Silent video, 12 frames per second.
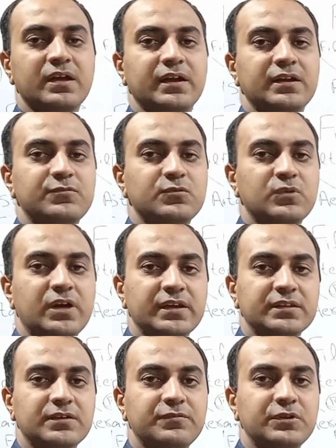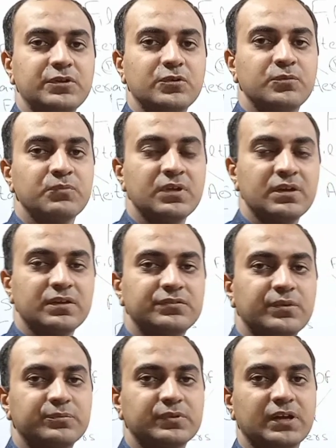And if you like the video,
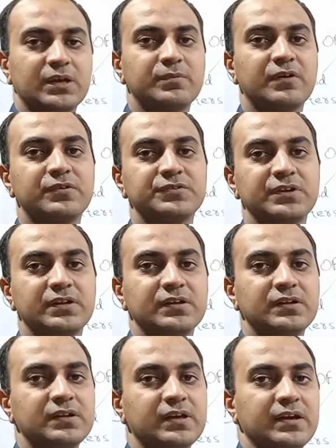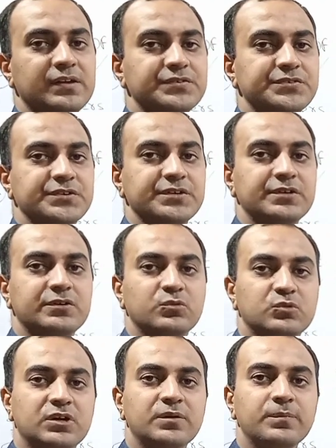subscribe our channel and share it
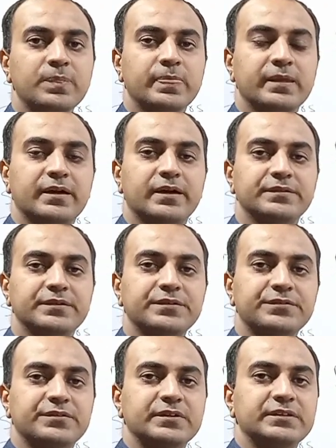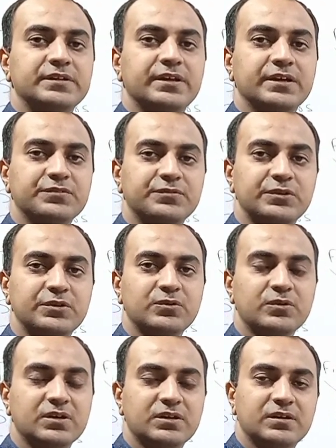to the others. Till the next
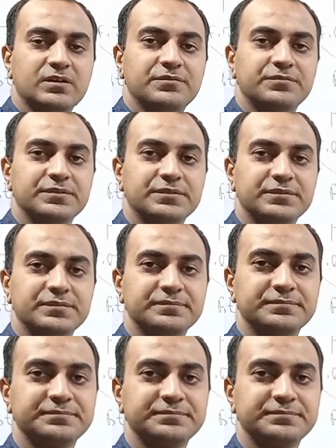video, Allah Hafiz.